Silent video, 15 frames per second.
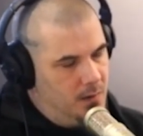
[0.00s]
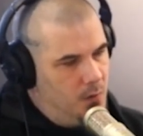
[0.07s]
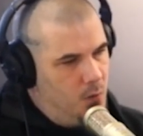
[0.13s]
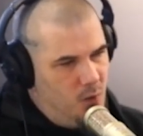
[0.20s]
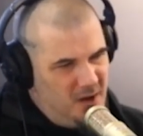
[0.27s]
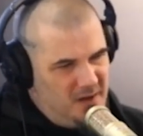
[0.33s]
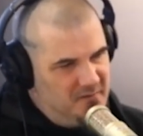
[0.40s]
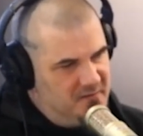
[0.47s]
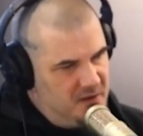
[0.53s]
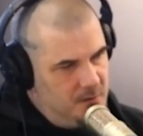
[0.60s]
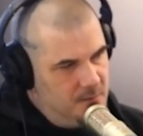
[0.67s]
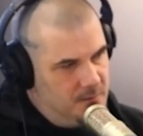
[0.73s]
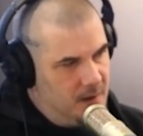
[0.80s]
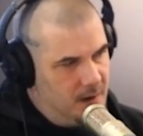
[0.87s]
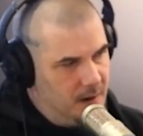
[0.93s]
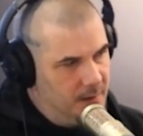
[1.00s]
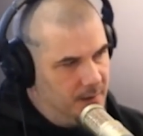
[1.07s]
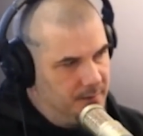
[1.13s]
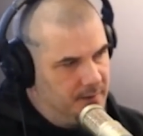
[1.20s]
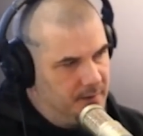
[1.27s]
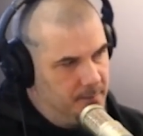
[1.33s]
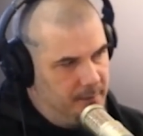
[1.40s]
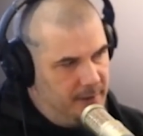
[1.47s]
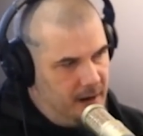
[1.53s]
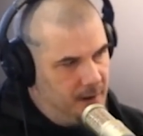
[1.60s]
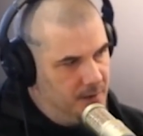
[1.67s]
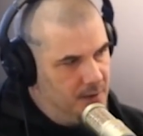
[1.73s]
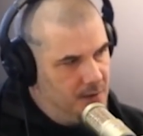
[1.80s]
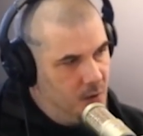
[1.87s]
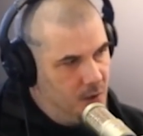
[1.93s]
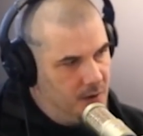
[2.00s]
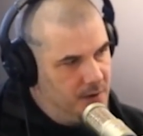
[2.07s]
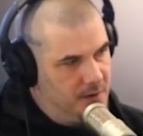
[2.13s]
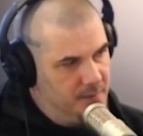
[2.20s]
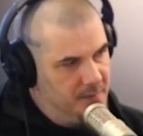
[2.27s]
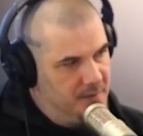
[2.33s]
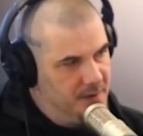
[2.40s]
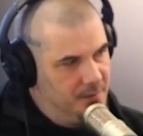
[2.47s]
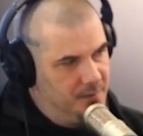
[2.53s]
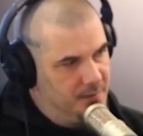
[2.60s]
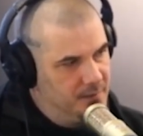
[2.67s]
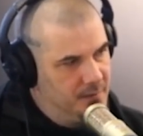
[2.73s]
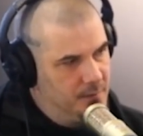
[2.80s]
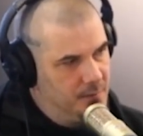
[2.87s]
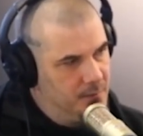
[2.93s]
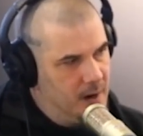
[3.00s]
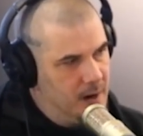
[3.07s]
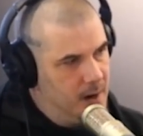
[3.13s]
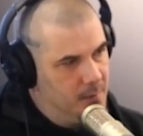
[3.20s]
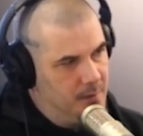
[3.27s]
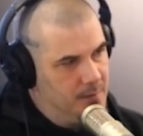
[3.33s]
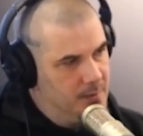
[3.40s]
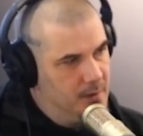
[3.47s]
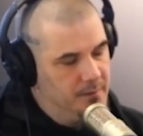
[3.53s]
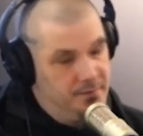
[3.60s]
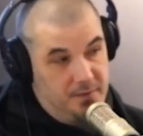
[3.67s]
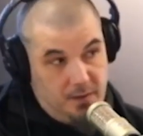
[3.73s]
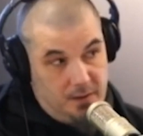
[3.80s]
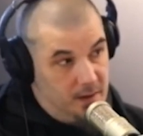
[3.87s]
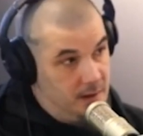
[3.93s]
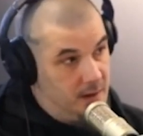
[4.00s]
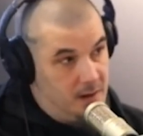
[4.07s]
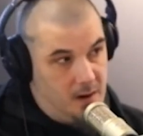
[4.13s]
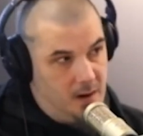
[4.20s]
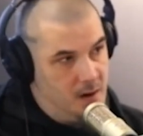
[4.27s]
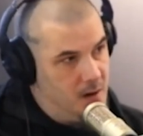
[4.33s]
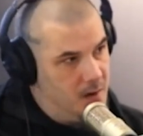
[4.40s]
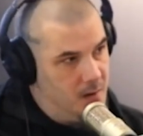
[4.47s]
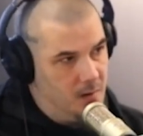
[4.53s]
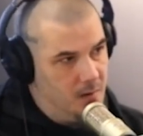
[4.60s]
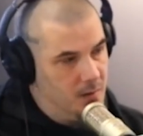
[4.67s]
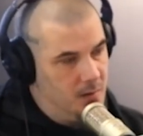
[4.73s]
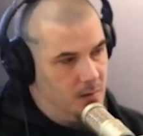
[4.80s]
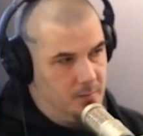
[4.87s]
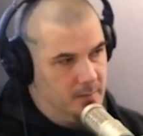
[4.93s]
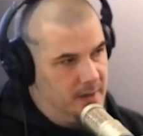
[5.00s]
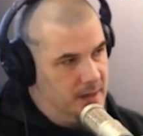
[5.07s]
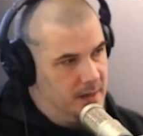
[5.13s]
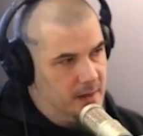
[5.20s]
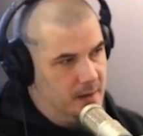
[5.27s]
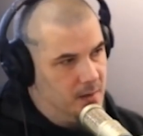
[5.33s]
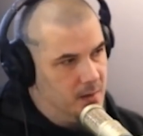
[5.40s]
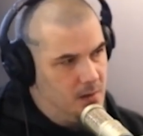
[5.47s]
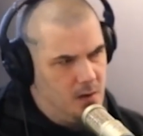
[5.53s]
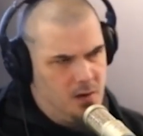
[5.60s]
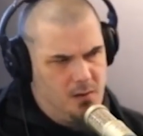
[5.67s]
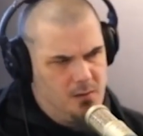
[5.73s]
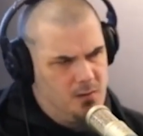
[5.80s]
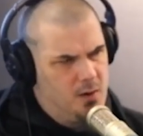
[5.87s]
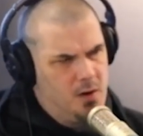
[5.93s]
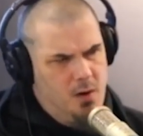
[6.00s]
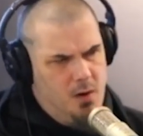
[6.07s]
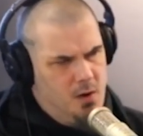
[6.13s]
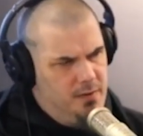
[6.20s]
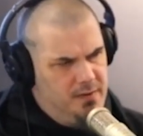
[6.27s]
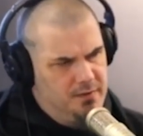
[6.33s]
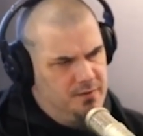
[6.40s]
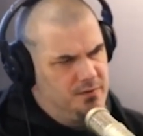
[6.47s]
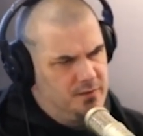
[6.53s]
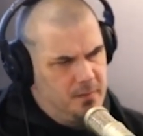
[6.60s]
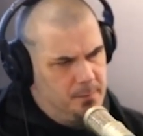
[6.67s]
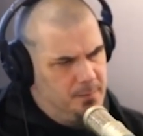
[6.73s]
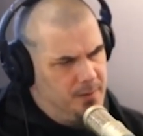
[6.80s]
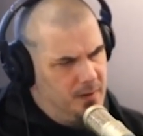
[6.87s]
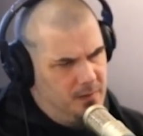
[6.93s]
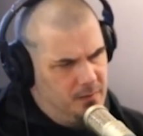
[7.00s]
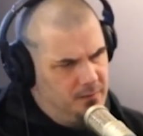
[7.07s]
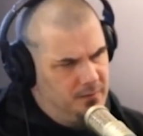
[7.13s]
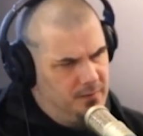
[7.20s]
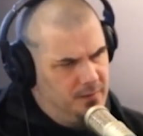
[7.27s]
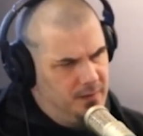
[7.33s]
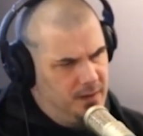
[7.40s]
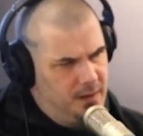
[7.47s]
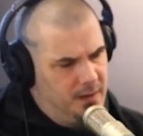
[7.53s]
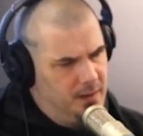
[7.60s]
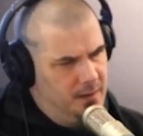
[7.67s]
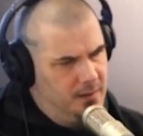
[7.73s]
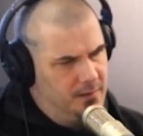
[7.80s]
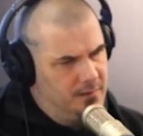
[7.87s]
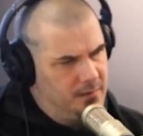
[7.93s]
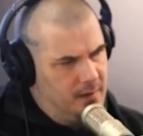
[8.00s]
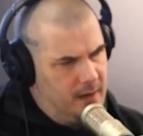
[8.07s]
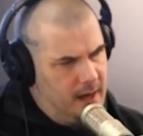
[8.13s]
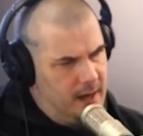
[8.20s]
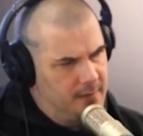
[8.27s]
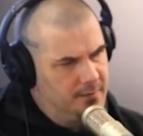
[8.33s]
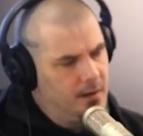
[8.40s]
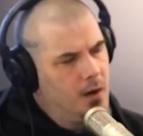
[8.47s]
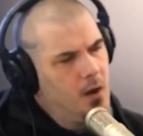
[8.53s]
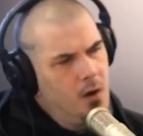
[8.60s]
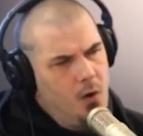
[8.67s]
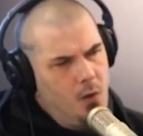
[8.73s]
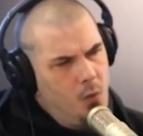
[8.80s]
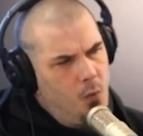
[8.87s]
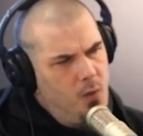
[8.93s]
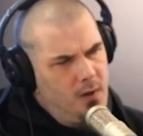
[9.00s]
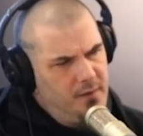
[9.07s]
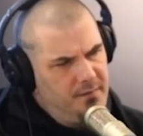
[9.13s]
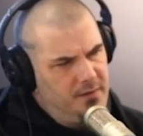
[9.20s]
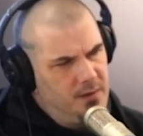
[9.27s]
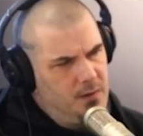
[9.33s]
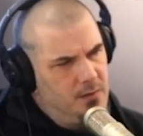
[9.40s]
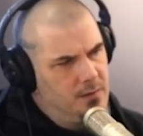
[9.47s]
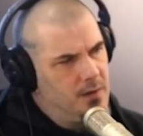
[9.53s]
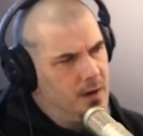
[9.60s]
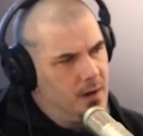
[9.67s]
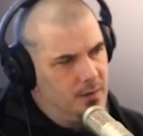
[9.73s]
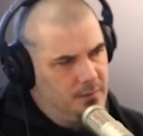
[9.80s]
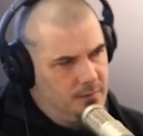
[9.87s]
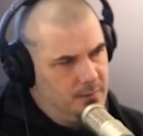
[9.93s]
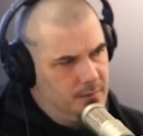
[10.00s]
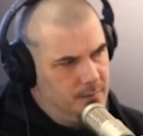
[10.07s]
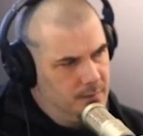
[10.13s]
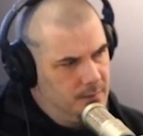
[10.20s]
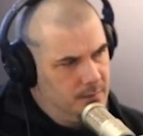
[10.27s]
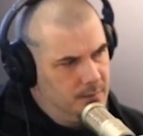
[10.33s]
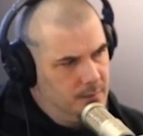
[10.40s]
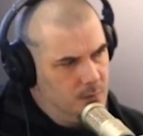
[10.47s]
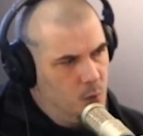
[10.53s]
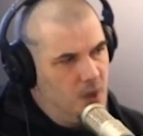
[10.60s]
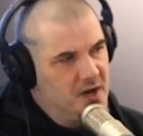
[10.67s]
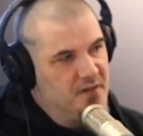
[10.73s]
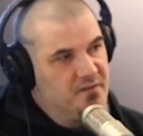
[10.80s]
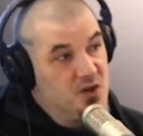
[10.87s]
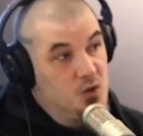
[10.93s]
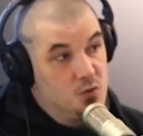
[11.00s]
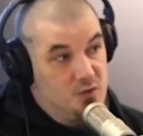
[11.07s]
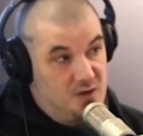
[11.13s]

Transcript: what have you done to better your community, Robert? If you're going to call me out on this supposed heinous act, what have you done? What have you